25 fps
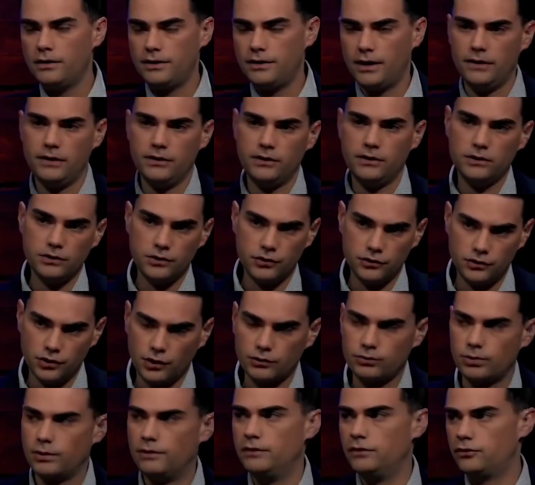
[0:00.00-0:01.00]
then the
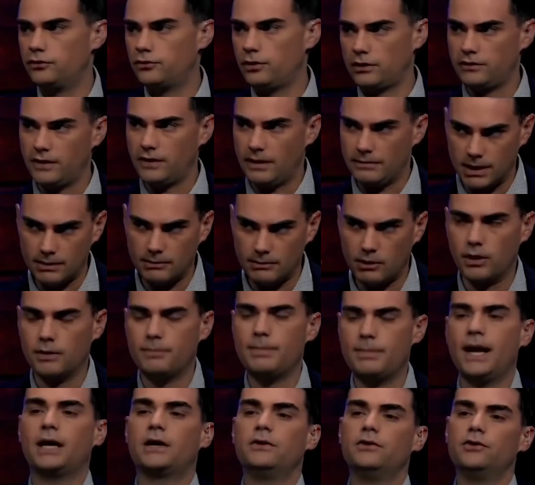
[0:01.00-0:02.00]
judge would have instructed them to keep
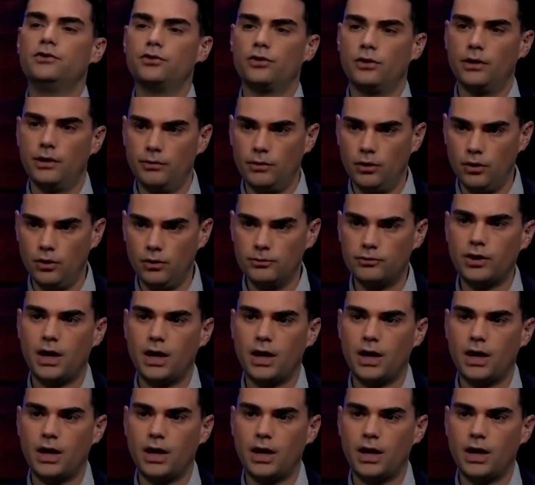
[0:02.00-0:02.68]
going back in the jury room,